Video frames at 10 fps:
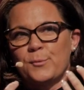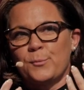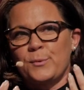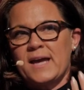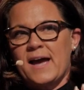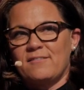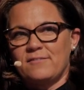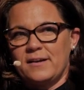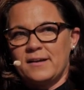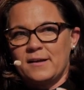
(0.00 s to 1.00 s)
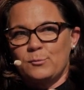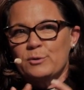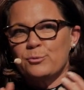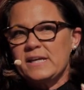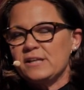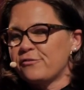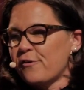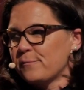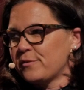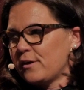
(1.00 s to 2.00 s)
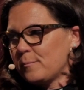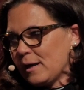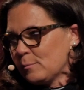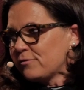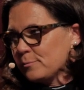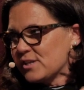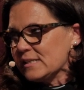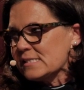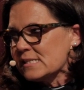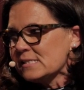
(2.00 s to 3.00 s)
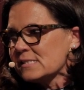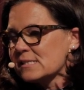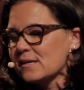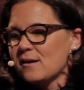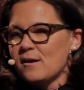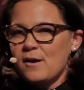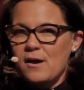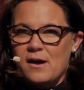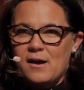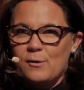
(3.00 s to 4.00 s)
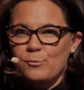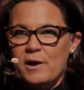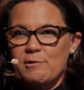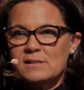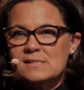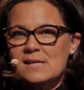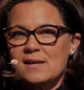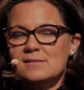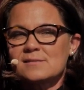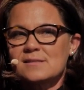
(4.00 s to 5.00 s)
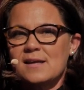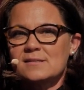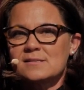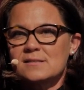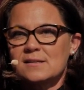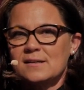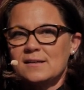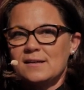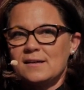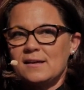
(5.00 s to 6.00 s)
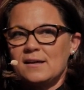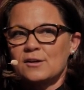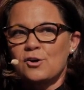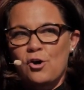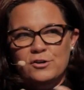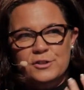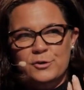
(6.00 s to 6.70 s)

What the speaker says: we read from the Bible, from Genesis, where it says that God